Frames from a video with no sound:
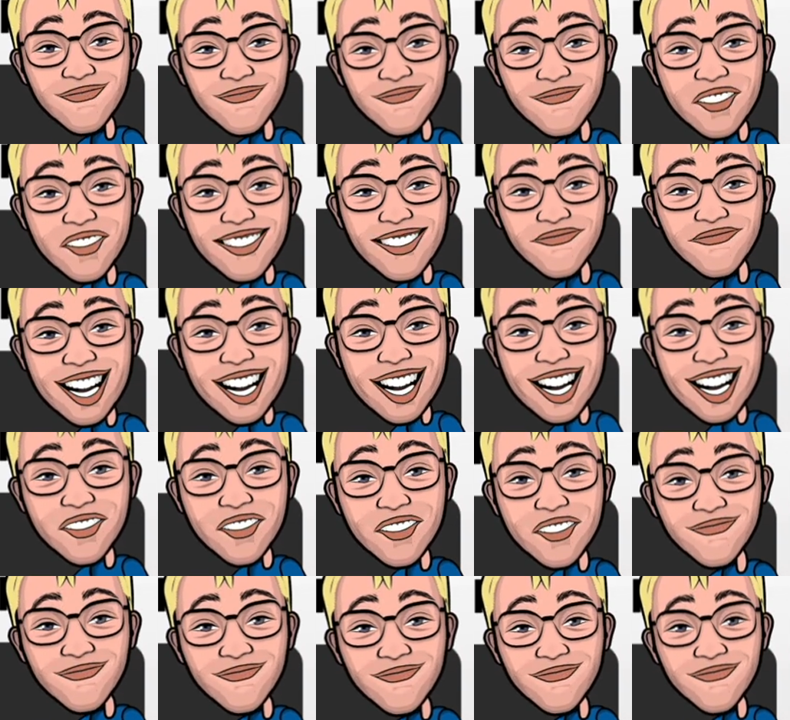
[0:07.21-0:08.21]
So you may
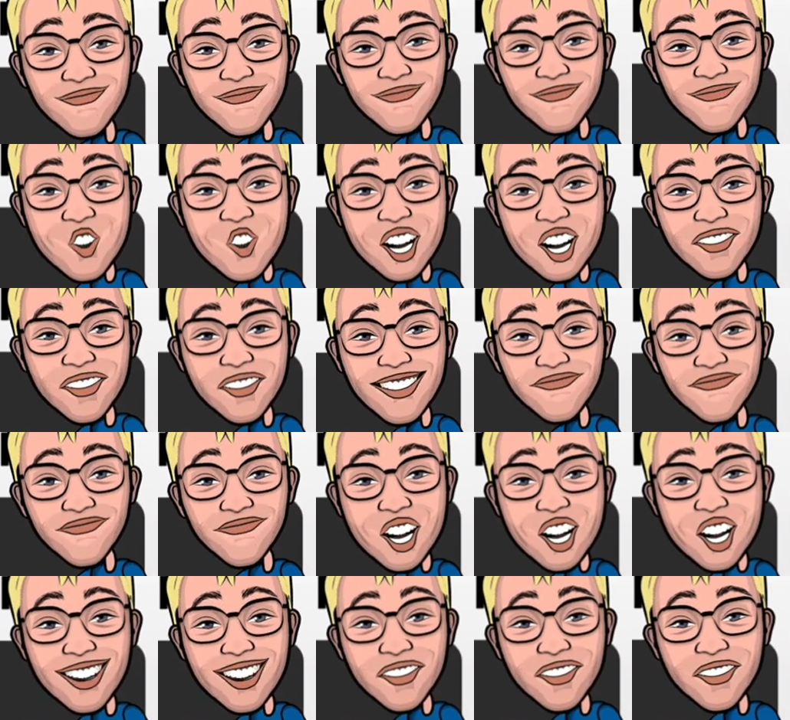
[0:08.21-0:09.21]
ask, what's the
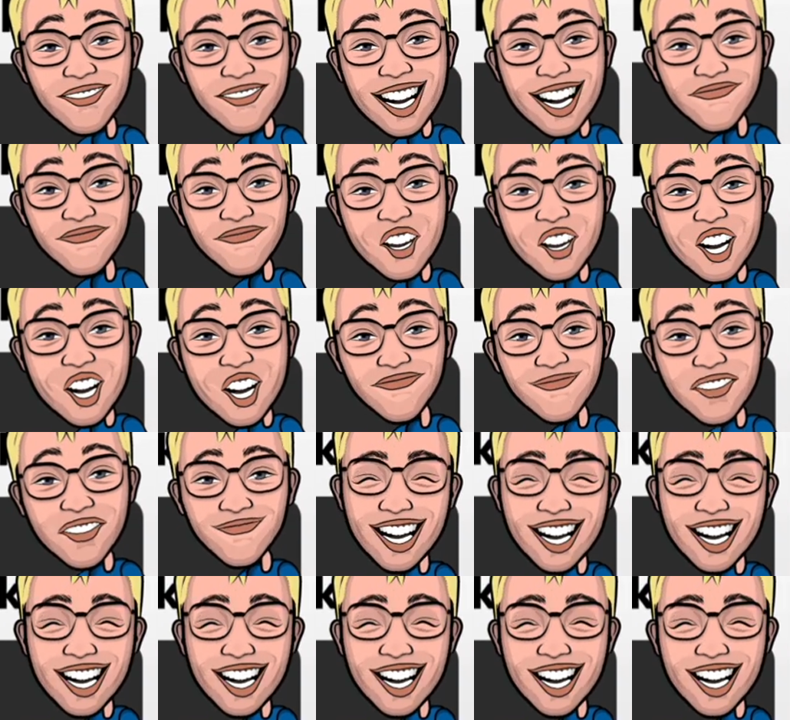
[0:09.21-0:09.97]
importance of a prompt?